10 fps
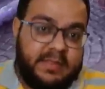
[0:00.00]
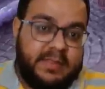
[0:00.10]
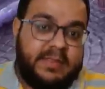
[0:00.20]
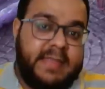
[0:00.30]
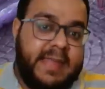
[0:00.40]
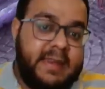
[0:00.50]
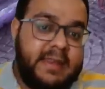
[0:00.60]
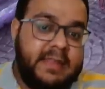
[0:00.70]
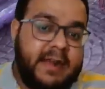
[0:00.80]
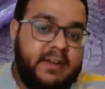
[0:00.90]

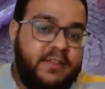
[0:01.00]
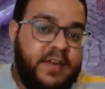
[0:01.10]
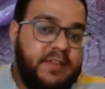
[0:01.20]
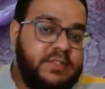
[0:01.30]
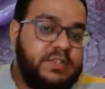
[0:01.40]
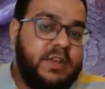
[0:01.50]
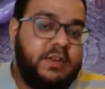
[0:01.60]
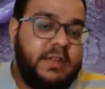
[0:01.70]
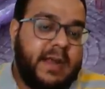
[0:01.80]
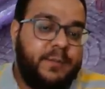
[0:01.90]
then that
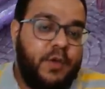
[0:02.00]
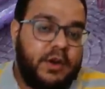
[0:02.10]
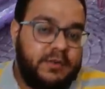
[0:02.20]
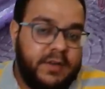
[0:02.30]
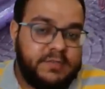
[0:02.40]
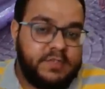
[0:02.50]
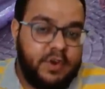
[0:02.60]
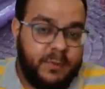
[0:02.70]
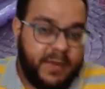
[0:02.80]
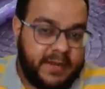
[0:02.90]
block revive is
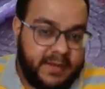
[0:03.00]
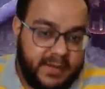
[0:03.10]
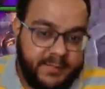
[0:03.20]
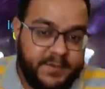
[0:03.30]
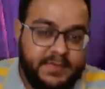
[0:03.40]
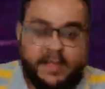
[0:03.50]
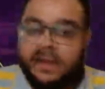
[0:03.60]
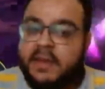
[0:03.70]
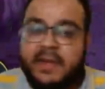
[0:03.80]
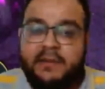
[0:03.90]
not back in time, and
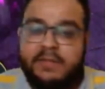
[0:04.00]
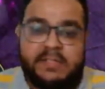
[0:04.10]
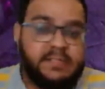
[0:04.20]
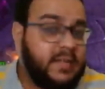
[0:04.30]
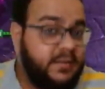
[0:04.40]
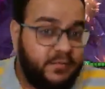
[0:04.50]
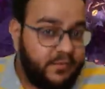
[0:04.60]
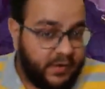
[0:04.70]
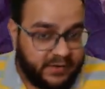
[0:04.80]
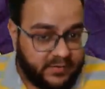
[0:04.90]
then it will just take
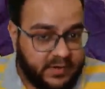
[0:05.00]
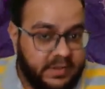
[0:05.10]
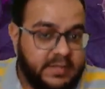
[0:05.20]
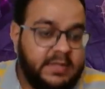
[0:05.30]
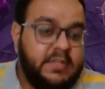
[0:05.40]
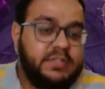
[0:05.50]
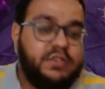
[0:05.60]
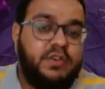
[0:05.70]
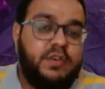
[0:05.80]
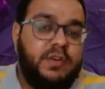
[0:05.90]
forever.
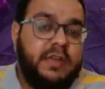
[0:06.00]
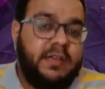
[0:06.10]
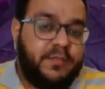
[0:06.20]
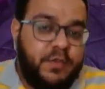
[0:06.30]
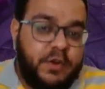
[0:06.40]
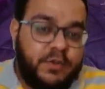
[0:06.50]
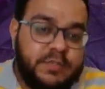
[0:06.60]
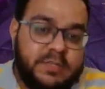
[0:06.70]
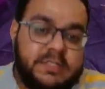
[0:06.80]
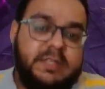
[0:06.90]
So if you're
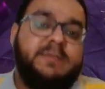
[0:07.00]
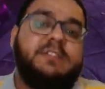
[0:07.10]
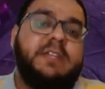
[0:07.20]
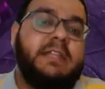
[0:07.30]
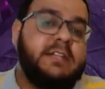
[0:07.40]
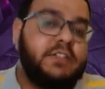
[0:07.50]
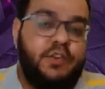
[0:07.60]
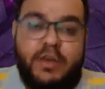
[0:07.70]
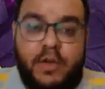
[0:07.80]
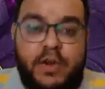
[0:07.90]
using this team, either
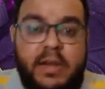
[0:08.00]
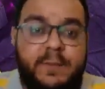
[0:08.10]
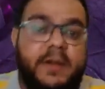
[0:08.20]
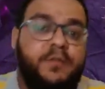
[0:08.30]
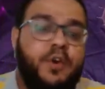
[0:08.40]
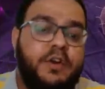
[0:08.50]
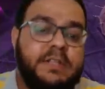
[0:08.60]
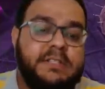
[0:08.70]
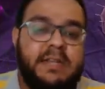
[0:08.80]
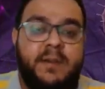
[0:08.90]
slow down a little bit or
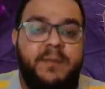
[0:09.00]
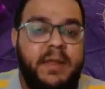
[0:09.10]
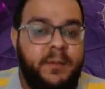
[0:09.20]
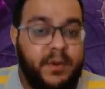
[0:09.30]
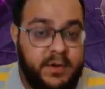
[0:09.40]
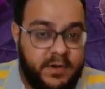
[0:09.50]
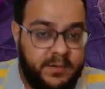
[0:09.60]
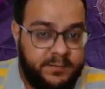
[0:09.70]
instead bring a burner.